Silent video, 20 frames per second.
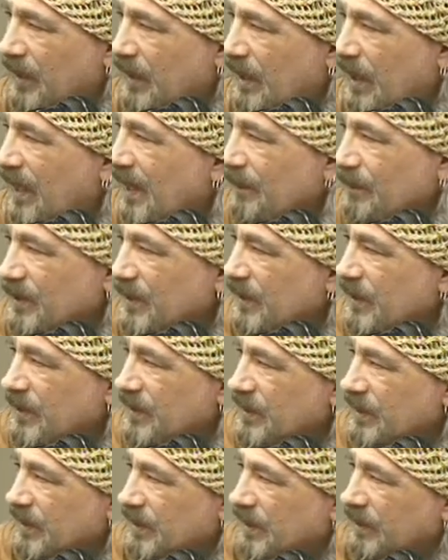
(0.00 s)

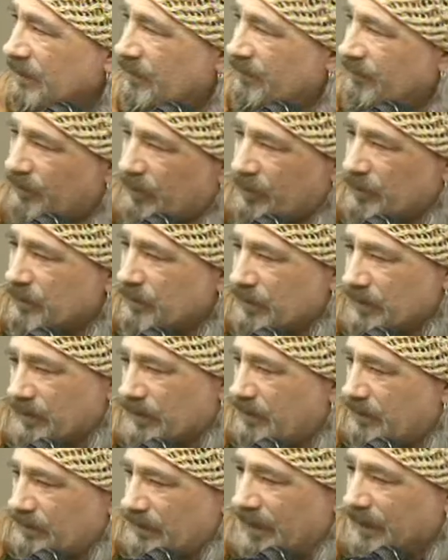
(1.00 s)
copies in the first
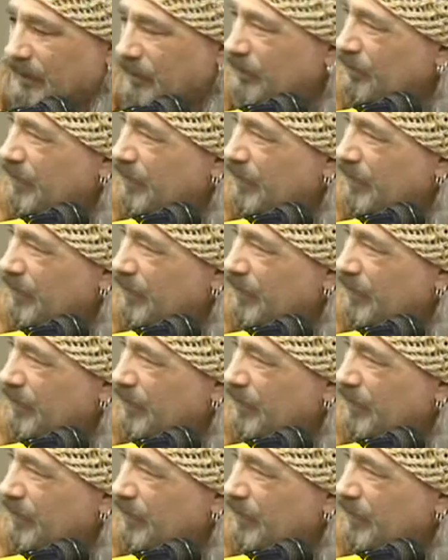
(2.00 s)
like two